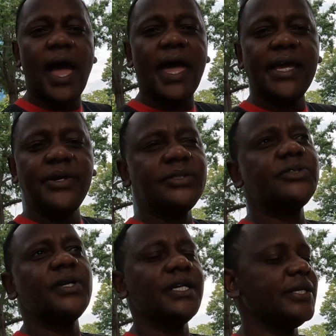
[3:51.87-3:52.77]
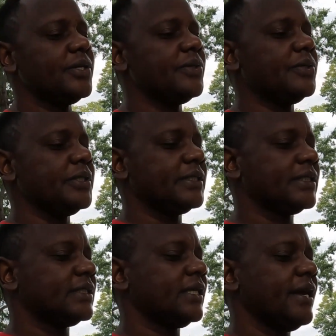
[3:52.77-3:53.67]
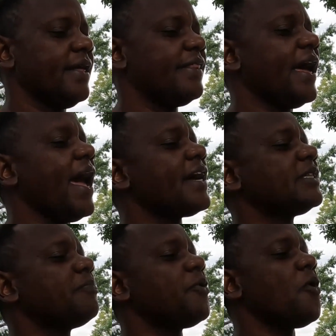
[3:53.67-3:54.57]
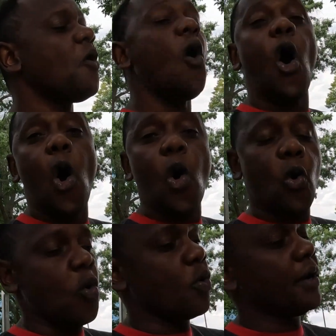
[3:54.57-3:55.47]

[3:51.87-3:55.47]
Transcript: I usually use the X Pro O.